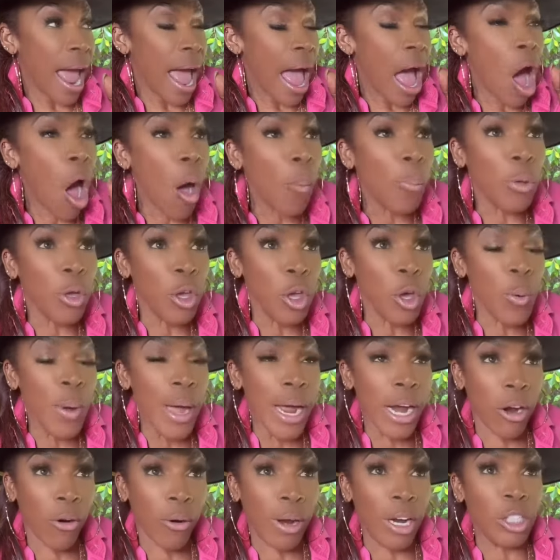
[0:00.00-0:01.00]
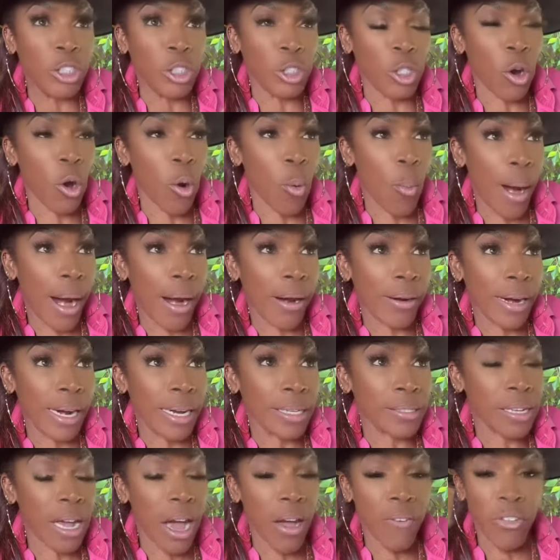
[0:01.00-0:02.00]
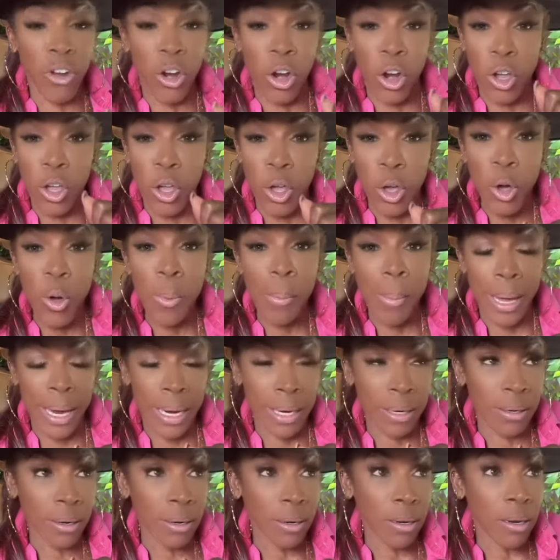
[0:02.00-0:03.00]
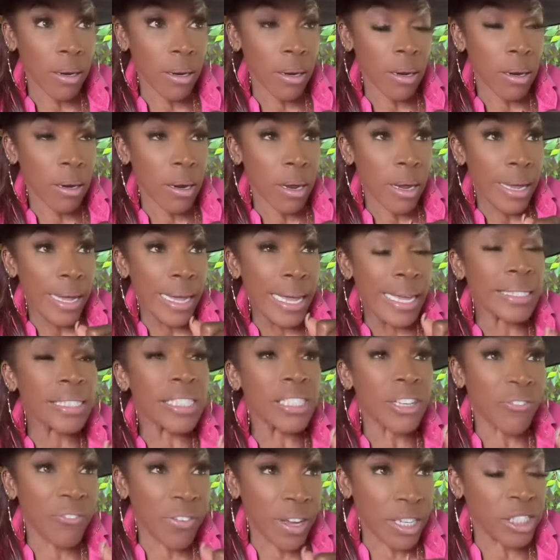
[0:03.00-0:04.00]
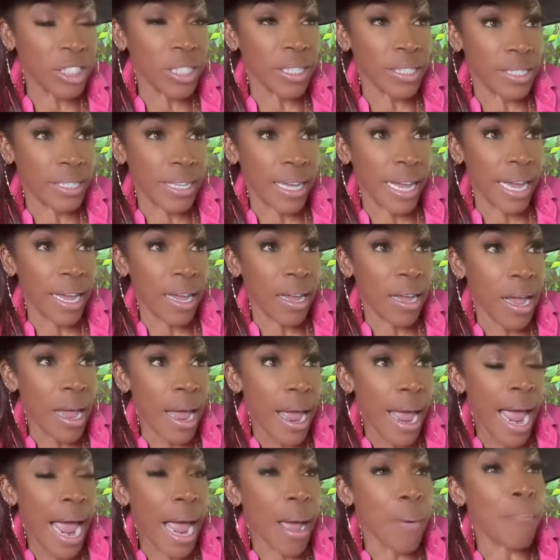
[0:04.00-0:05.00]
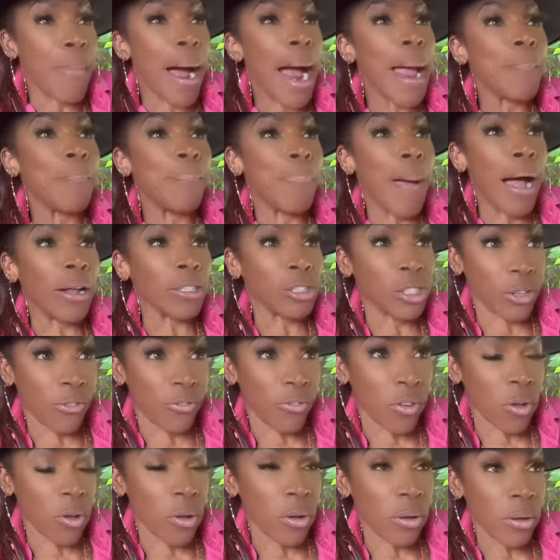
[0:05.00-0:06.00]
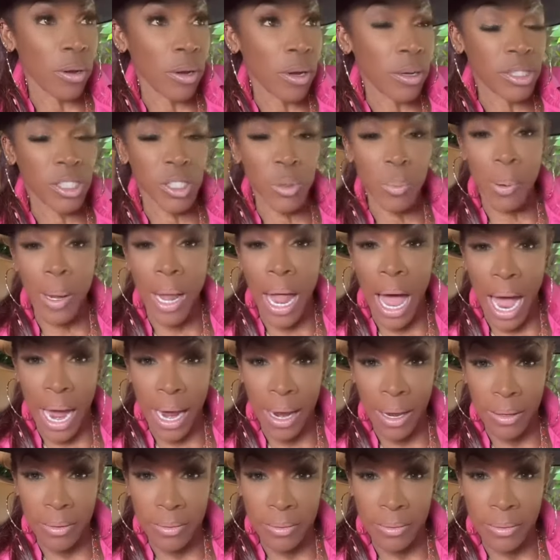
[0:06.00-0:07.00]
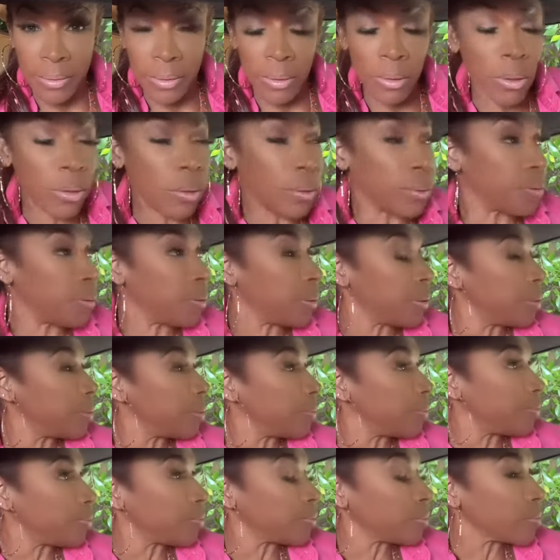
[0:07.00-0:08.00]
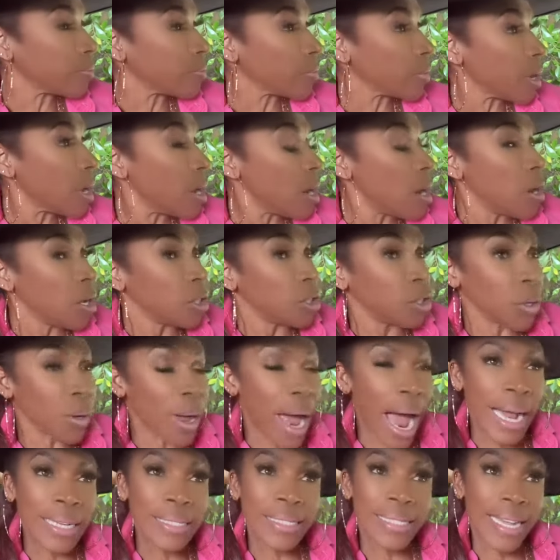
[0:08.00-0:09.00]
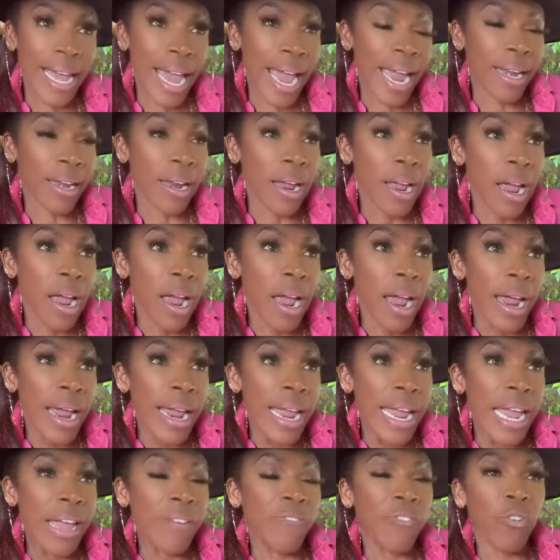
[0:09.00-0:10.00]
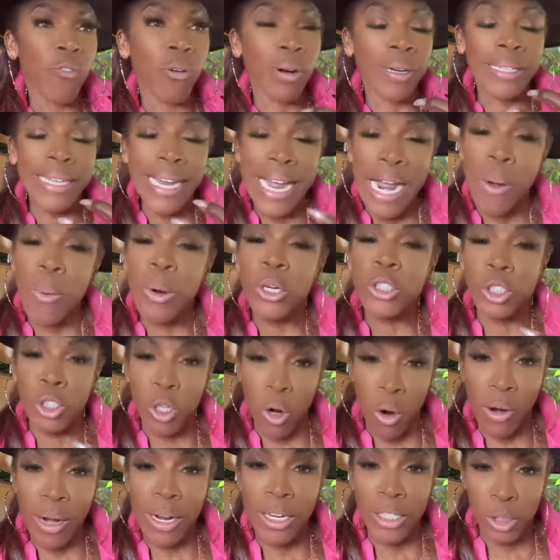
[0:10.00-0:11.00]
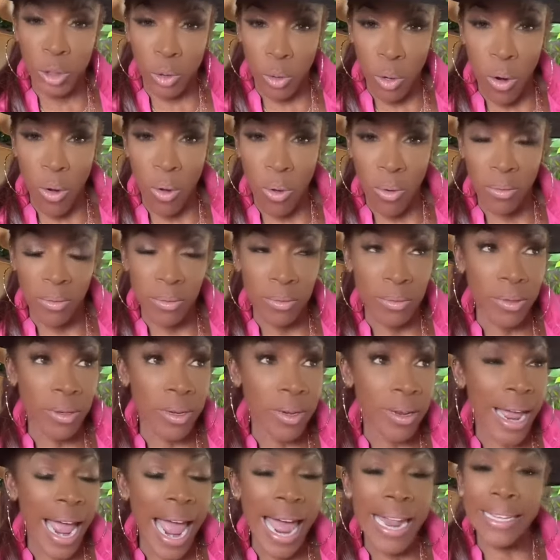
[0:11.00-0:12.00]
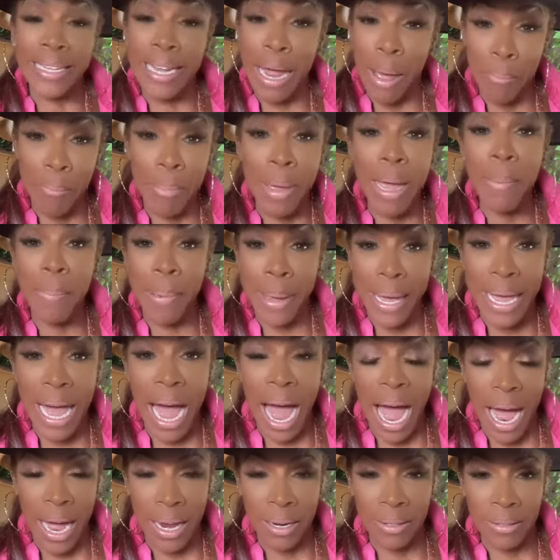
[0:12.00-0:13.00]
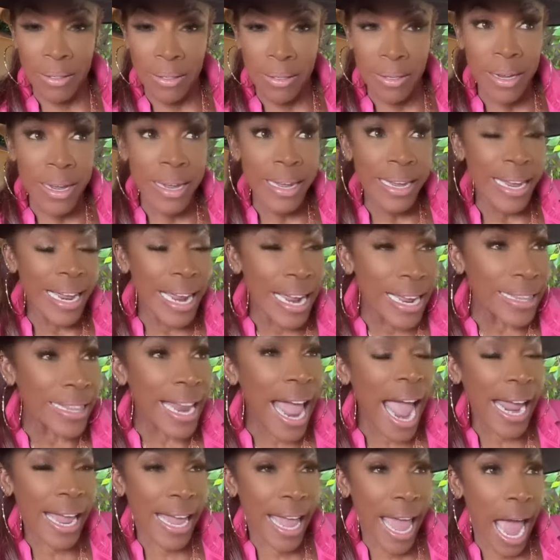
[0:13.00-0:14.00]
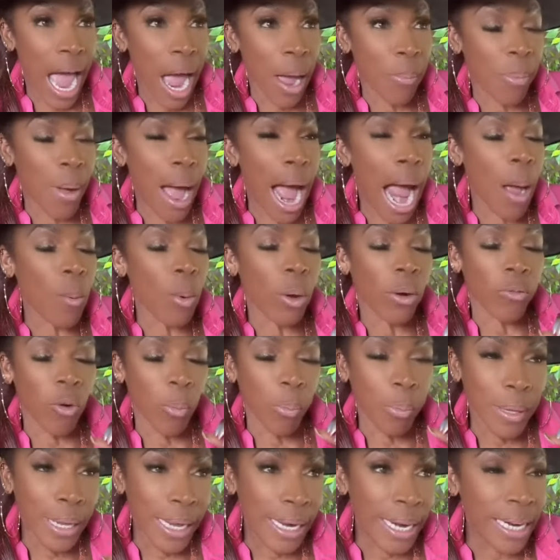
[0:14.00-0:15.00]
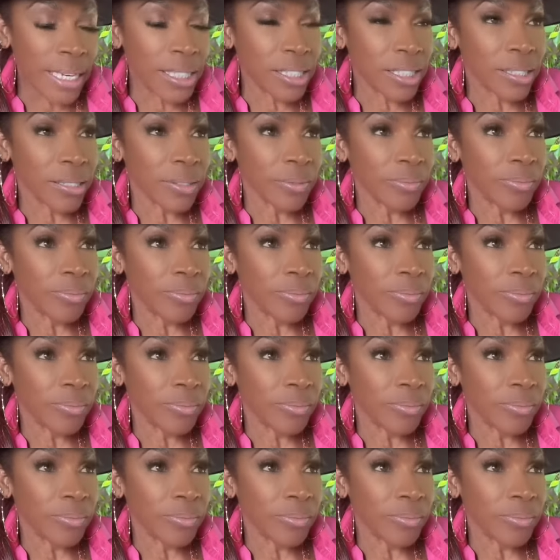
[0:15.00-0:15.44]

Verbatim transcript: help you increase your awareness of your human insufficiency and my bountiful supply. Oof. So God said, if you relinquish your control and let me be God, in that gap, I will replenish,